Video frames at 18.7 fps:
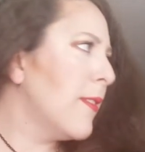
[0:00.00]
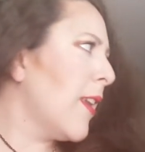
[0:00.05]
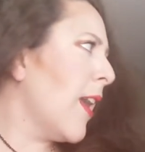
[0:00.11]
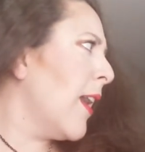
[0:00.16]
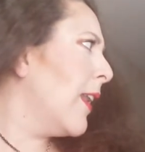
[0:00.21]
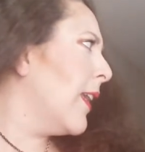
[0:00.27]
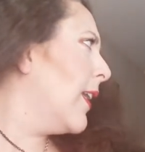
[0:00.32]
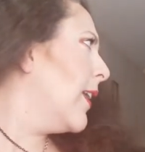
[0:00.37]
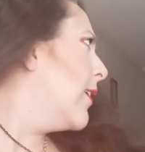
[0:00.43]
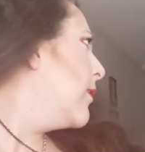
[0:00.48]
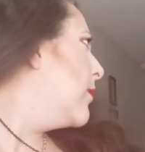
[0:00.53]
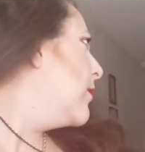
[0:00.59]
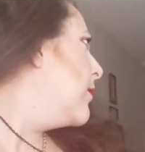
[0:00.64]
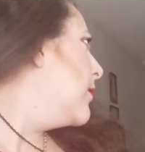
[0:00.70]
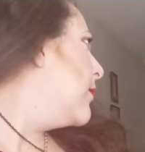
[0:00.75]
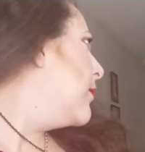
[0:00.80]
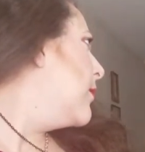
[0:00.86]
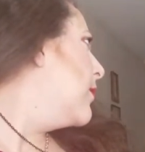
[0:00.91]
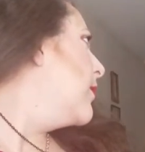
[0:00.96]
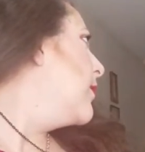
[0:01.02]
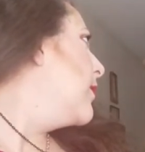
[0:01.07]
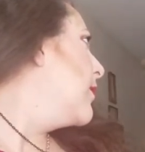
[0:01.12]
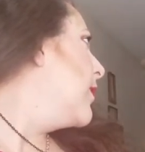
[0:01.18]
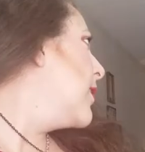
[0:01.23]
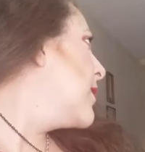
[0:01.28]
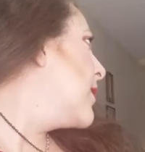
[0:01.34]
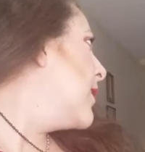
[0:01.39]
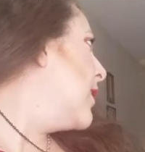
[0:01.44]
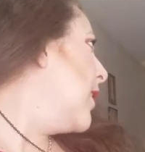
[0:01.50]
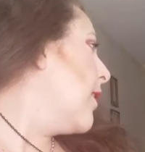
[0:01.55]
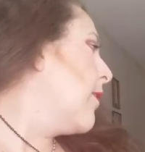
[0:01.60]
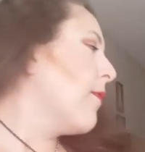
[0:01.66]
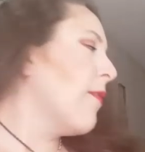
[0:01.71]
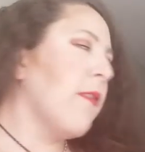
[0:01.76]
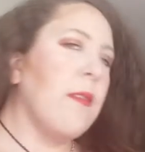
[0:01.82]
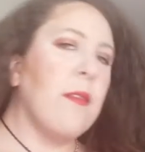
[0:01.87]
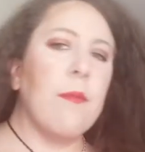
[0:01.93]
Teddy, that's
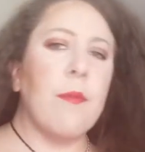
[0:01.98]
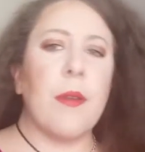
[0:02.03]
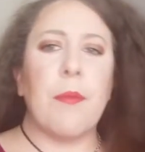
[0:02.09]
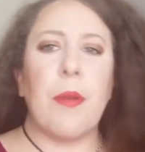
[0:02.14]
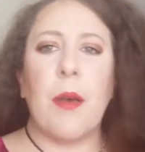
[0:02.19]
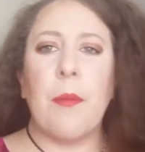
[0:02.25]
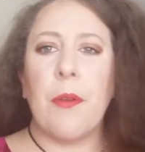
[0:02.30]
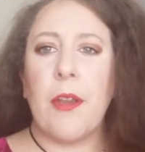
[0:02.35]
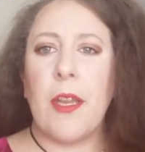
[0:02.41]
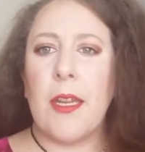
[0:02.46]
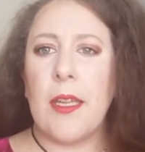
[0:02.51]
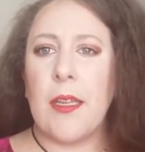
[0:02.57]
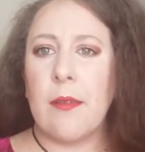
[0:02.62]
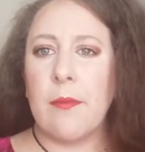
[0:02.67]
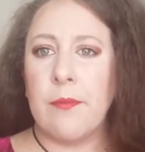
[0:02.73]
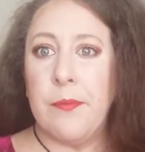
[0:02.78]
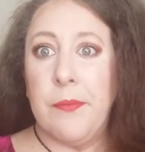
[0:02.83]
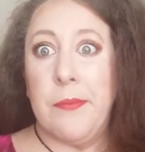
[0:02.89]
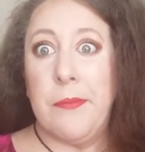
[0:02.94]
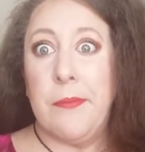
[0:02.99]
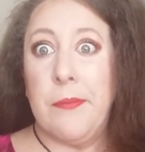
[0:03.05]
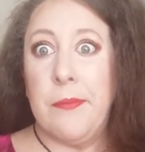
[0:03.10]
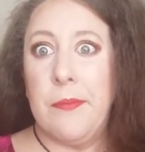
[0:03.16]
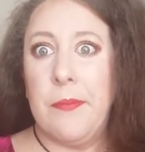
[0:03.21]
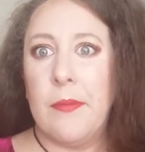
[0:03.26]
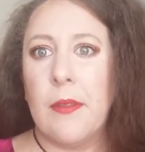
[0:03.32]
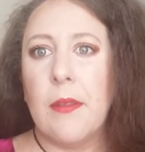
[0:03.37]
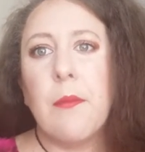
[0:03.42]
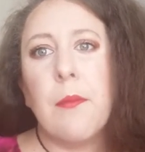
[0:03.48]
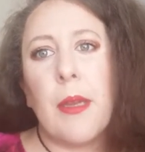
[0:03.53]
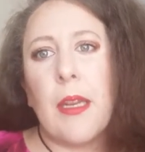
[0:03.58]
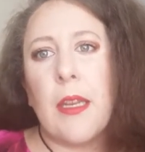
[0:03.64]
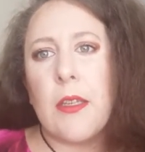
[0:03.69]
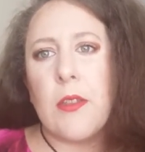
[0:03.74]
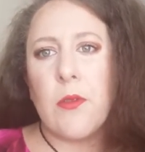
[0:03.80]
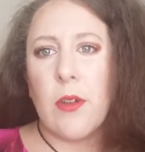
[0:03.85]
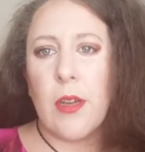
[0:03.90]
enough. My Pomeranian, my
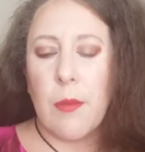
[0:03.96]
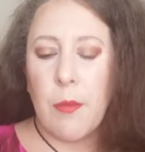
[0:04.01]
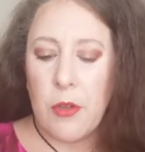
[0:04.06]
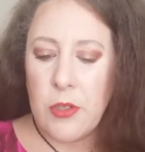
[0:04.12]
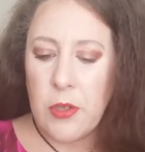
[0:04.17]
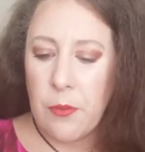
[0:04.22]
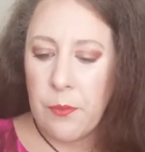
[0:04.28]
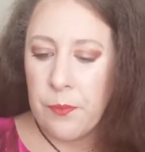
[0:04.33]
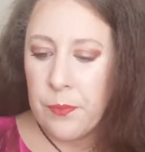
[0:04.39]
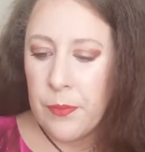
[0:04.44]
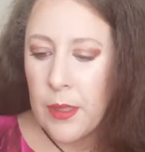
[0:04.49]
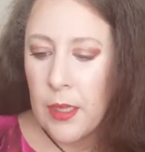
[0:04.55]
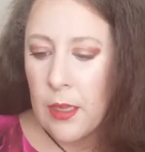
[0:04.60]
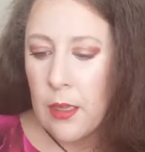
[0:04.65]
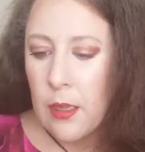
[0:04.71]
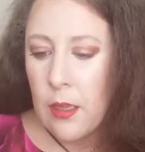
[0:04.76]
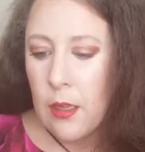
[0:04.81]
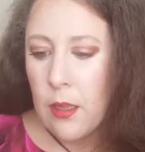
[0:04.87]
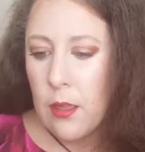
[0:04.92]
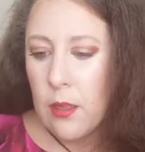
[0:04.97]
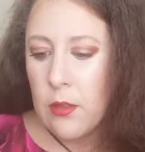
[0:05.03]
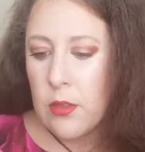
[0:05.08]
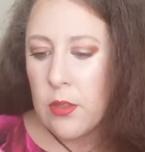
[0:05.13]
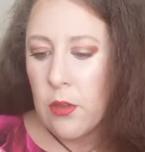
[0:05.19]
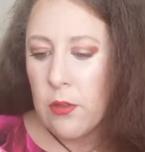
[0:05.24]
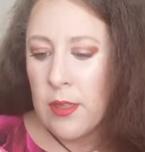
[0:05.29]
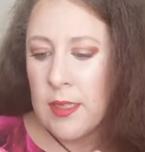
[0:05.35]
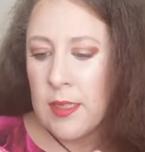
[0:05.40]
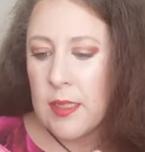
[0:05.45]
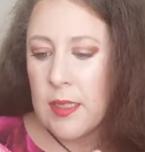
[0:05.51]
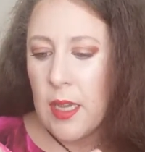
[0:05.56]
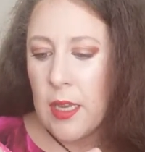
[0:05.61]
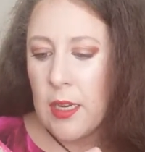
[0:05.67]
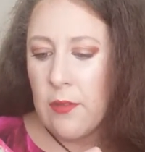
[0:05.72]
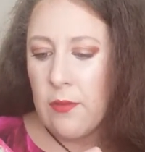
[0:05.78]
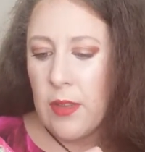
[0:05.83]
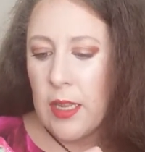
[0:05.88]
next door neighbor. So, so this is
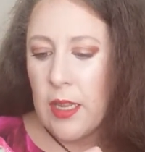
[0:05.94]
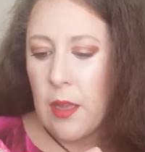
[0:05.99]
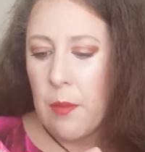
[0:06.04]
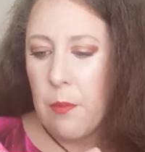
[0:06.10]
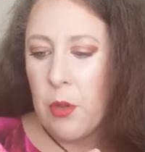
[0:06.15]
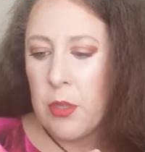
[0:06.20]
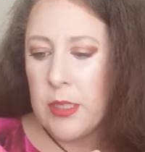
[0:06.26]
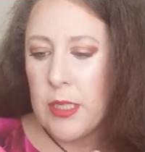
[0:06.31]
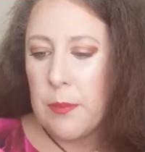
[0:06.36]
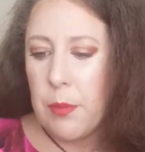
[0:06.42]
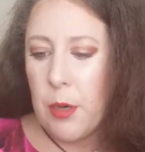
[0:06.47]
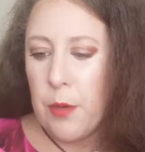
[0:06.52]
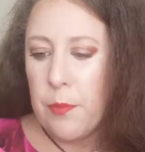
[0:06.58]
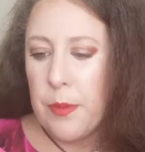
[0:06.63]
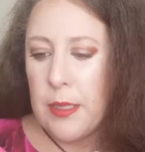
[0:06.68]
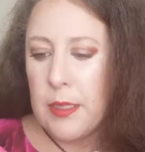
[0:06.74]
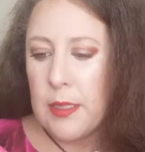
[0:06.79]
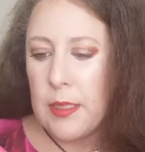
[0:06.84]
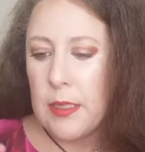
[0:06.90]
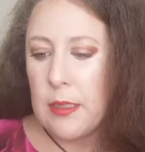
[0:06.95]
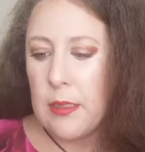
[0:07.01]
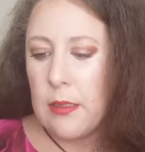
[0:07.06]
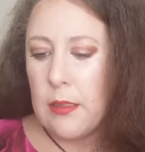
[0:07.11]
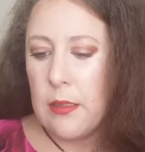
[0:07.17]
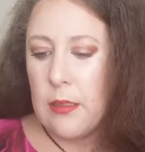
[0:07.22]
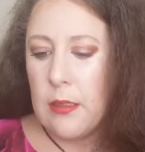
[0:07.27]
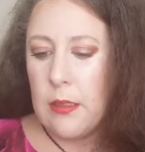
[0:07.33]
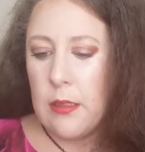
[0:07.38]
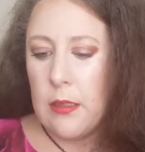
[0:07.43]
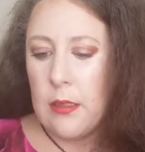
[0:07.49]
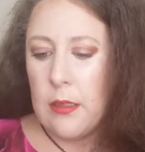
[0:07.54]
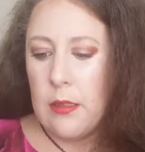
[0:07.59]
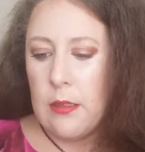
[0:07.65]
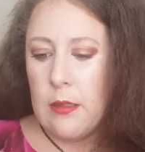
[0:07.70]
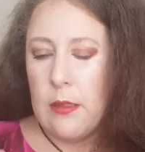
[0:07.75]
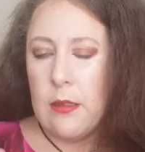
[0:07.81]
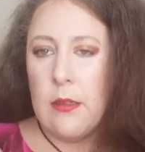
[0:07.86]
kind of like a multi-purpose
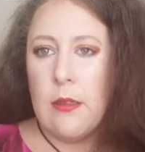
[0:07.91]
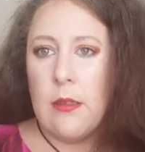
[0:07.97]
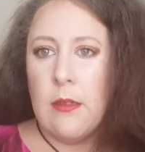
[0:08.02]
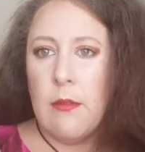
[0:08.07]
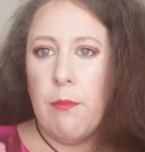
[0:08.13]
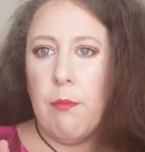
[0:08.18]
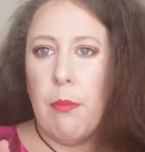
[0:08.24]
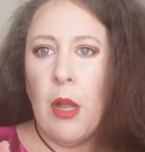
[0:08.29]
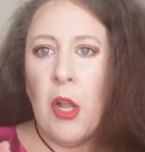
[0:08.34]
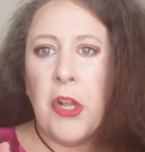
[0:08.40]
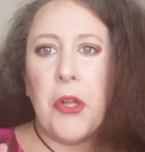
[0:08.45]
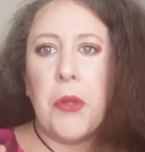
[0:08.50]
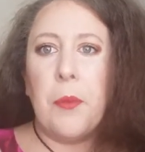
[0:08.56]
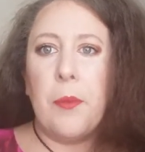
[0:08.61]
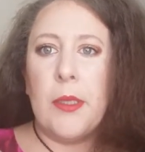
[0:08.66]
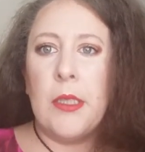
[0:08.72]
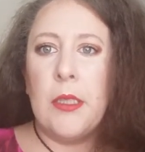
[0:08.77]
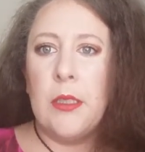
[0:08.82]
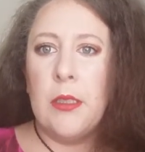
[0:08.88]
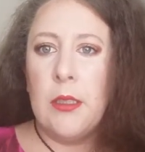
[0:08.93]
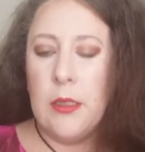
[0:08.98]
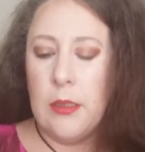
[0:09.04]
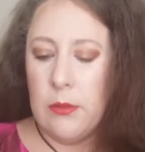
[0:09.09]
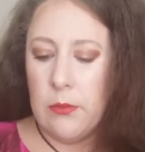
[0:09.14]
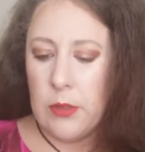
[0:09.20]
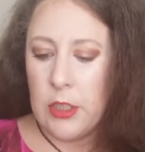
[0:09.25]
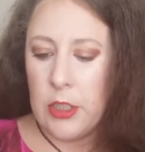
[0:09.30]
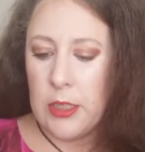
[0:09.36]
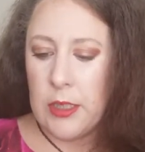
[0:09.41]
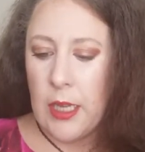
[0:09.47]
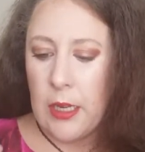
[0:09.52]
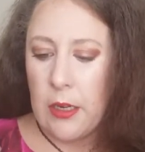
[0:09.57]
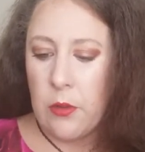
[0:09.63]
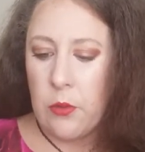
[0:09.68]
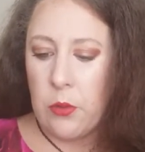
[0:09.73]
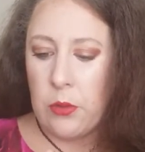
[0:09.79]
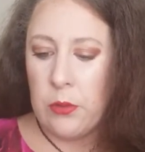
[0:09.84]
balm, which is
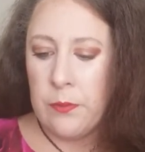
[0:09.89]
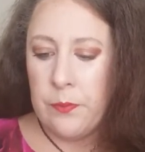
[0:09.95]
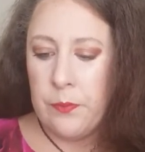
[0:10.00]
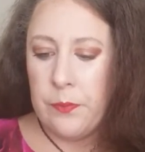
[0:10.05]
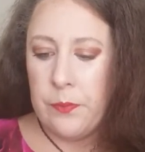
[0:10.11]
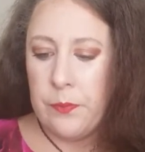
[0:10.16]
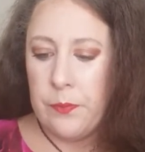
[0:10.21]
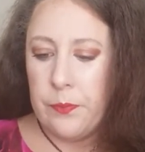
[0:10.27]
kind of cool.